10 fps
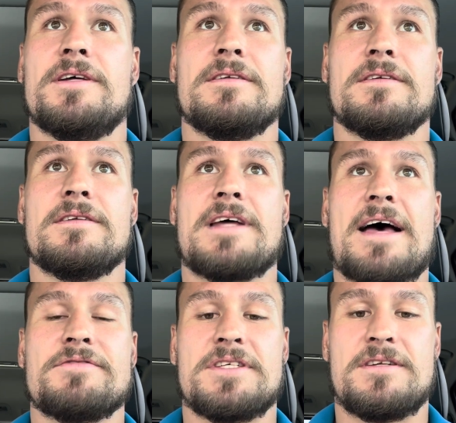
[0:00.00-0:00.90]
It
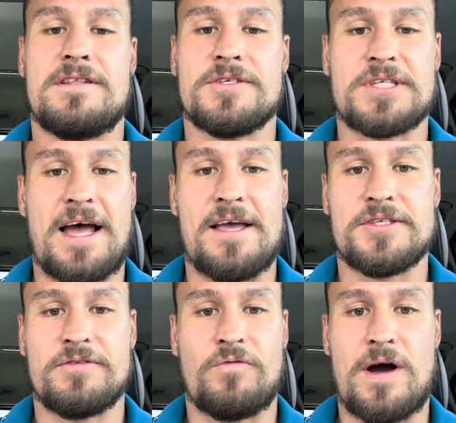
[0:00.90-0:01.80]
dives into the
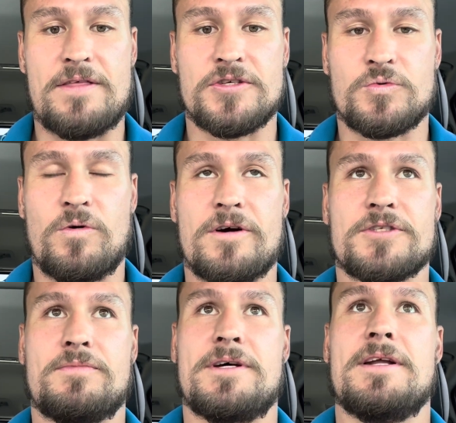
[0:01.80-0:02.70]
science of why this
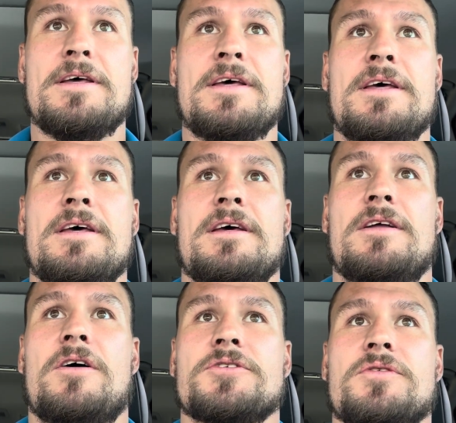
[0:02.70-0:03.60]
works, but
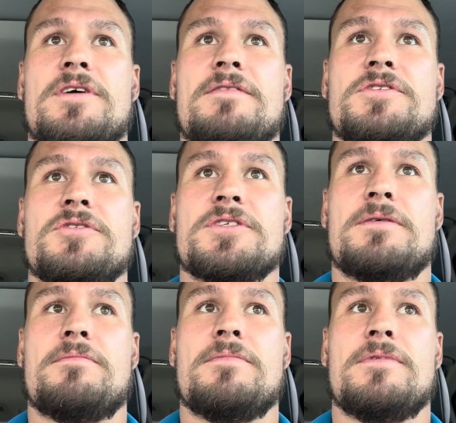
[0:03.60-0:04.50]
it also gives you
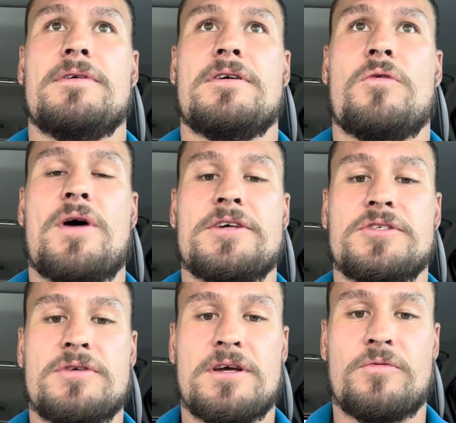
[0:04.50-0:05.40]
some
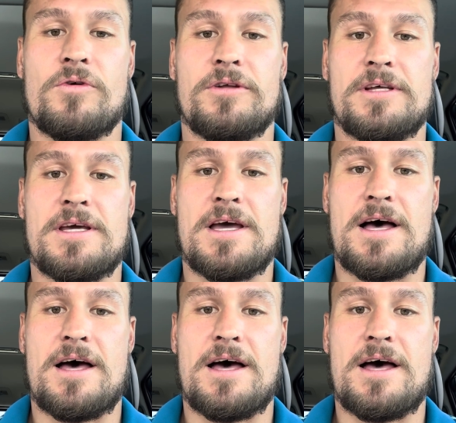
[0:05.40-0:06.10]
ways you can really